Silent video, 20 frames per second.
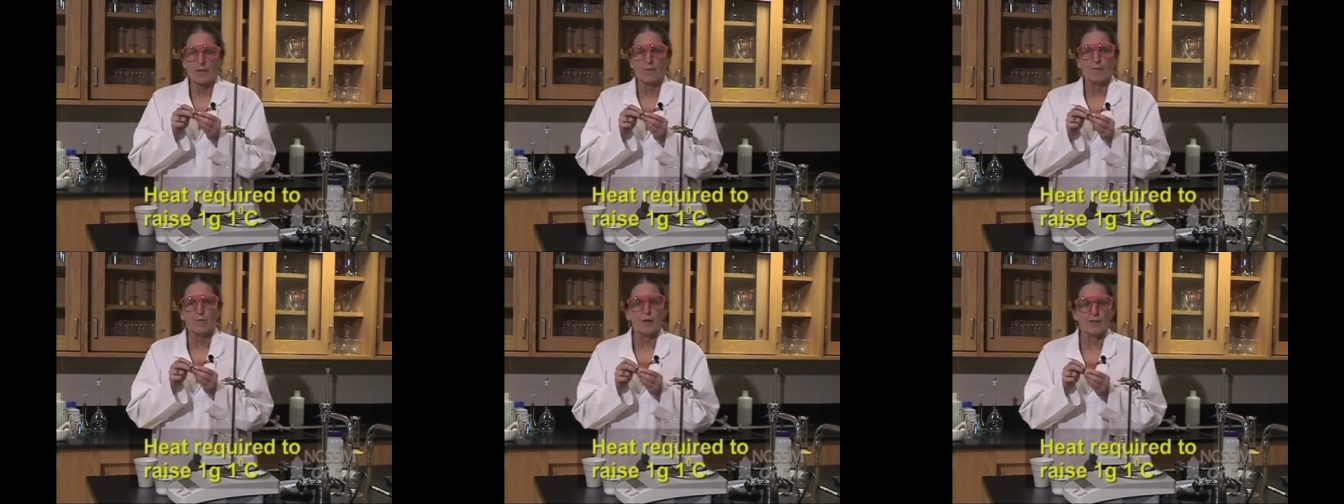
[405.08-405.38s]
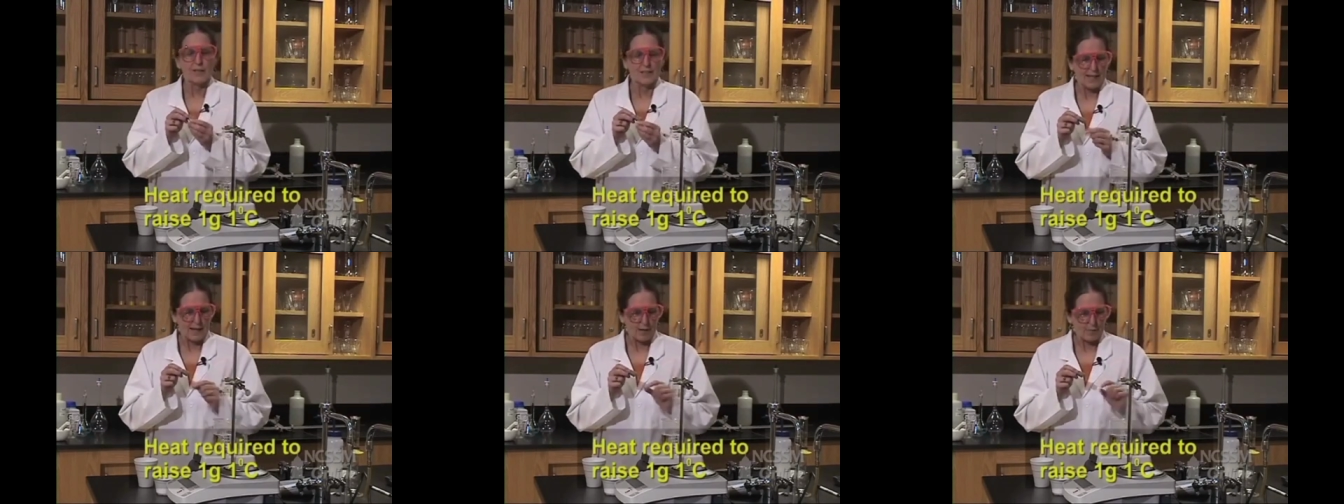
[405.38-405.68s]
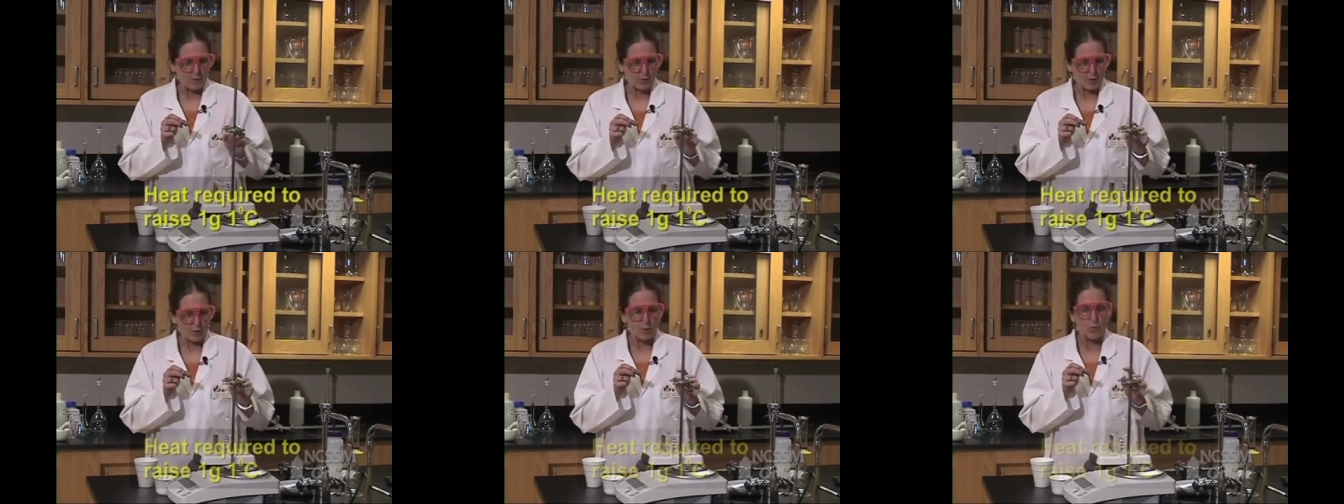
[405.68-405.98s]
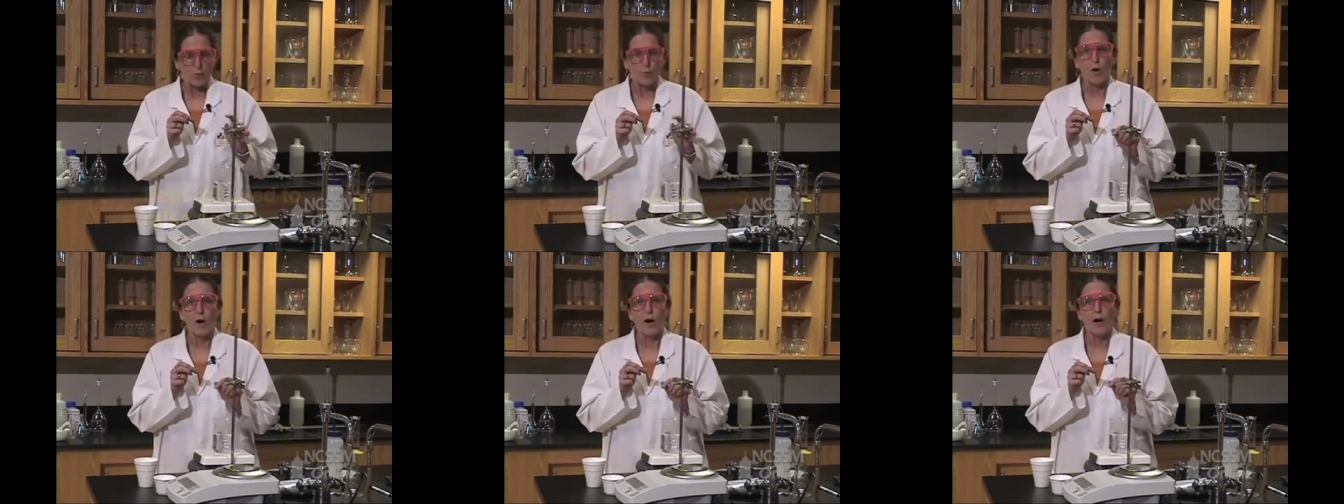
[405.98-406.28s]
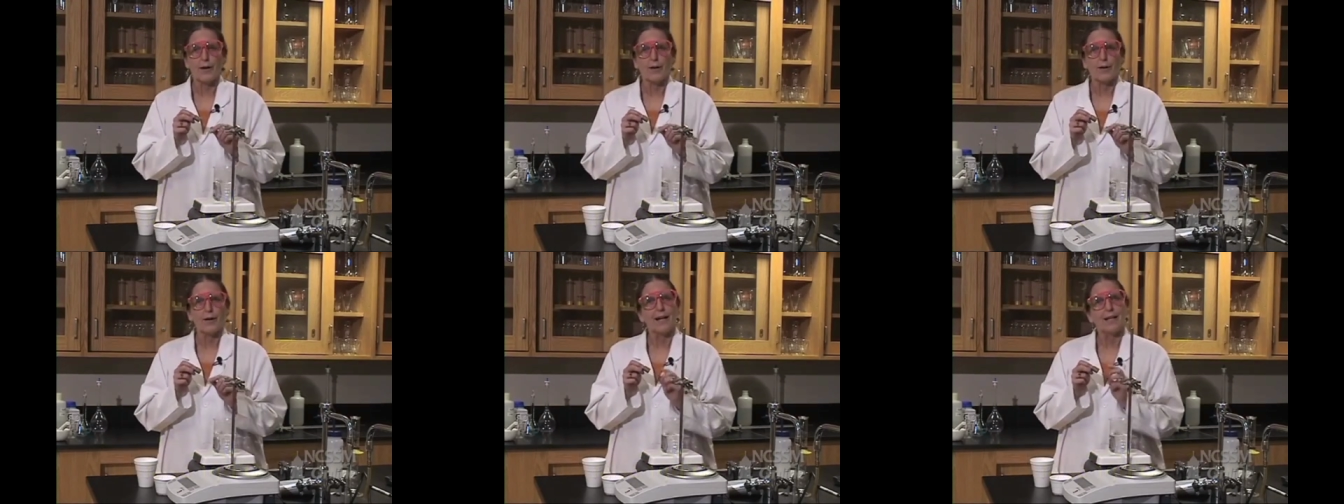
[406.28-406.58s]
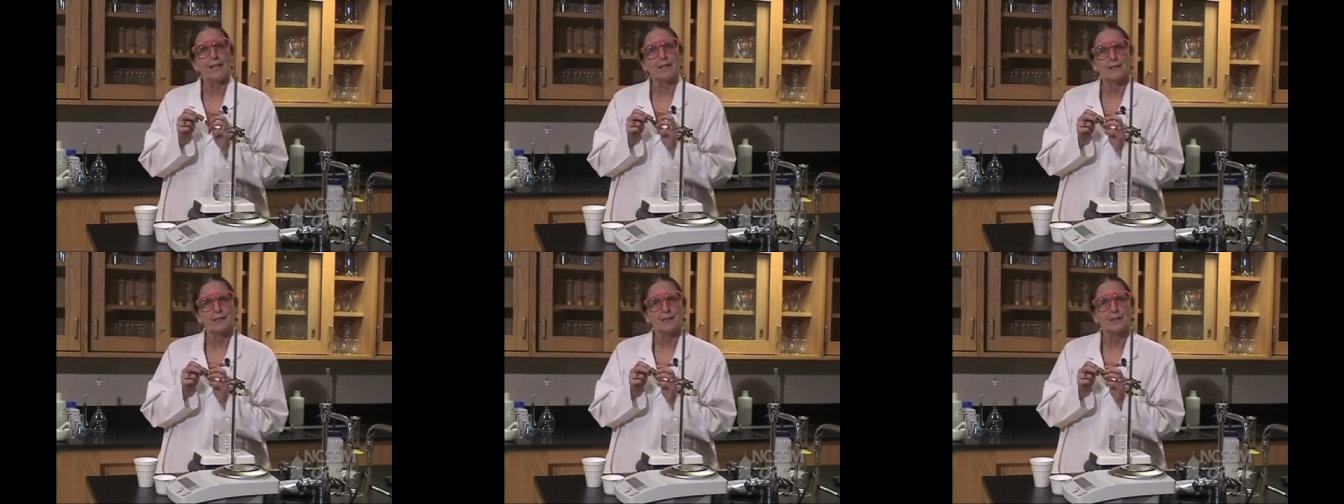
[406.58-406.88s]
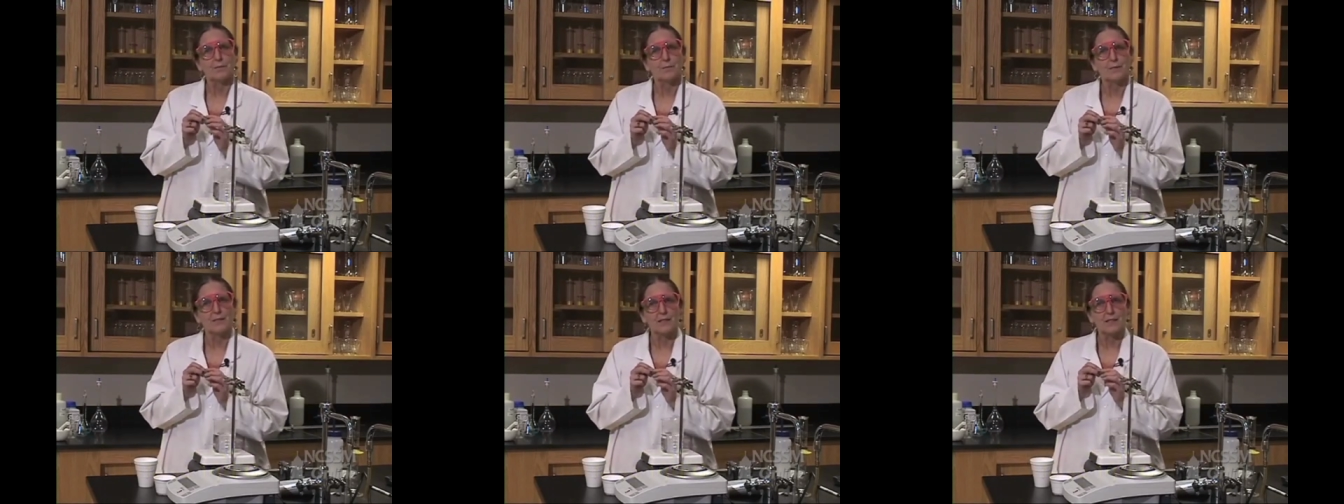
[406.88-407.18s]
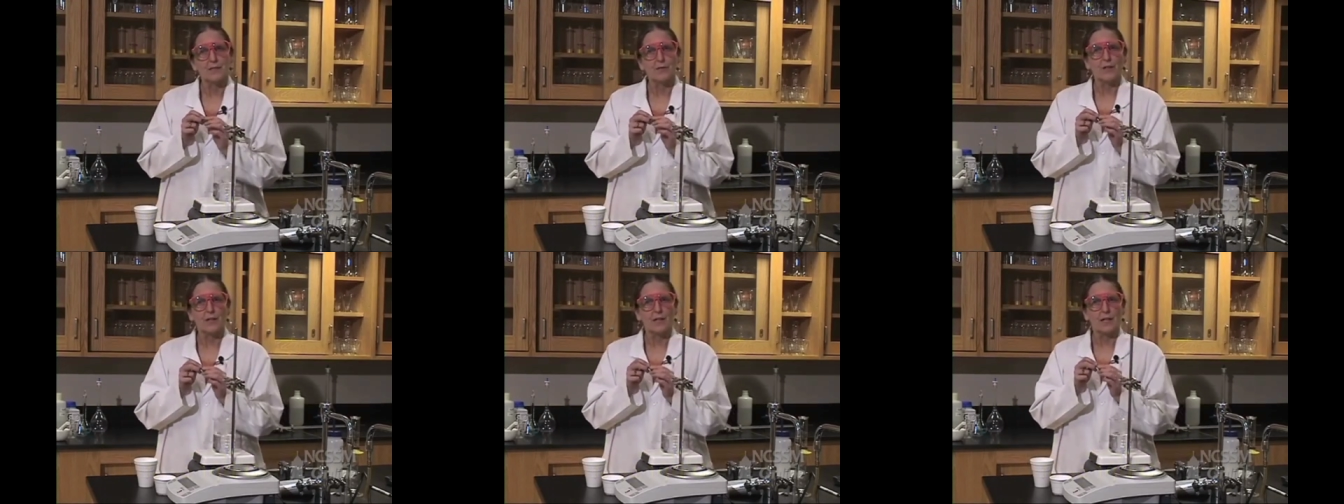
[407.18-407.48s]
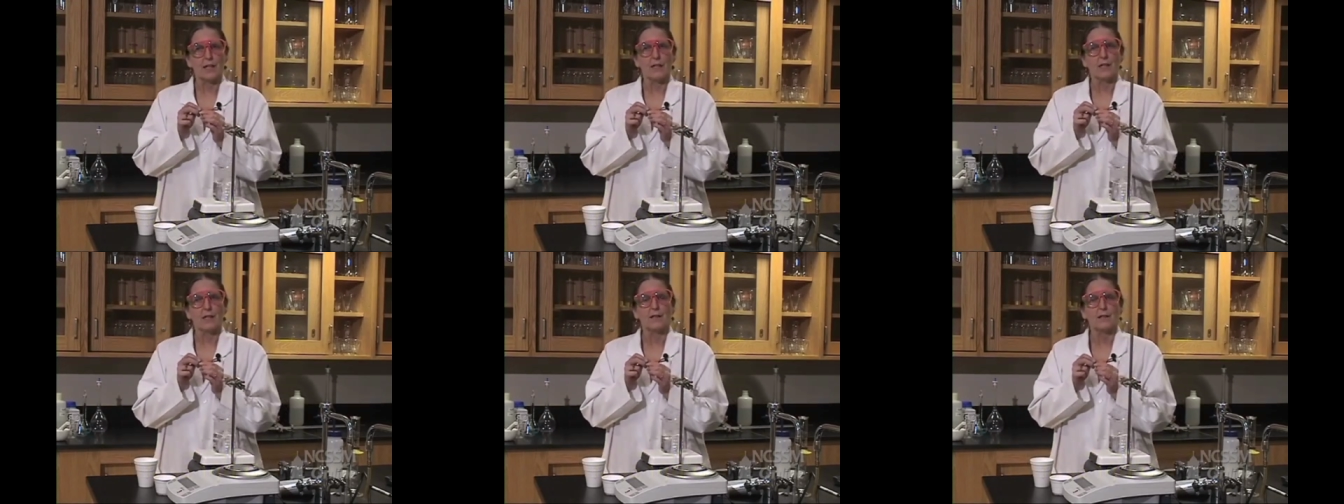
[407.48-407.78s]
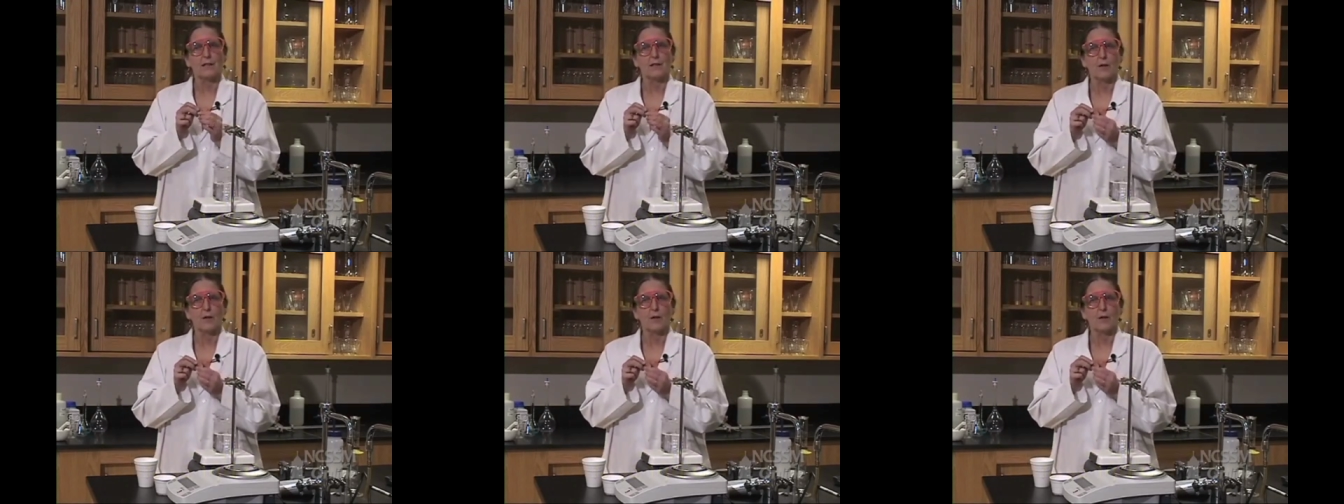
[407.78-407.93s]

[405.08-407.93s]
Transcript: For example, water has a specific heat